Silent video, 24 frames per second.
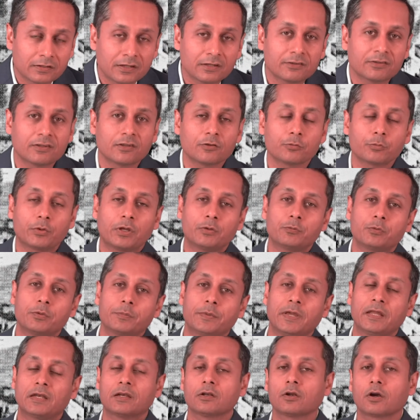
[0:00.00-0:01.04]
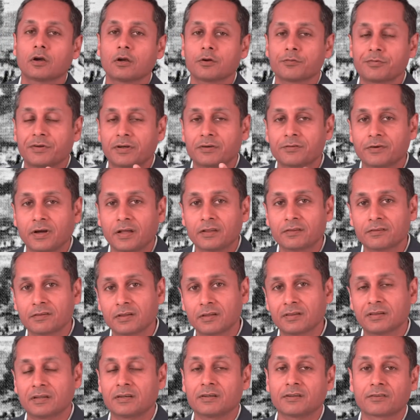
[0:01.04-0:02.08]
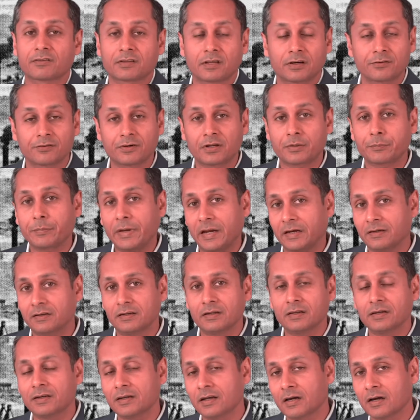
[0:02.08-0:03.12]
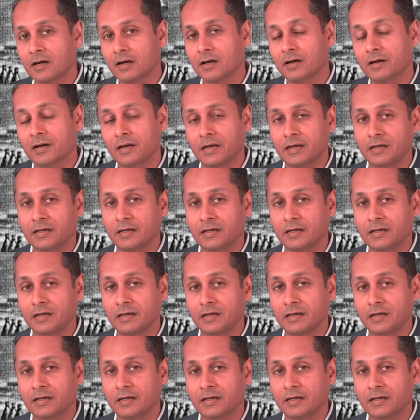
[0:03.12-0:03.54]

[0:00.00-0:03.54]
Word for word: This is when we made a lot of advances in discovering bacteria,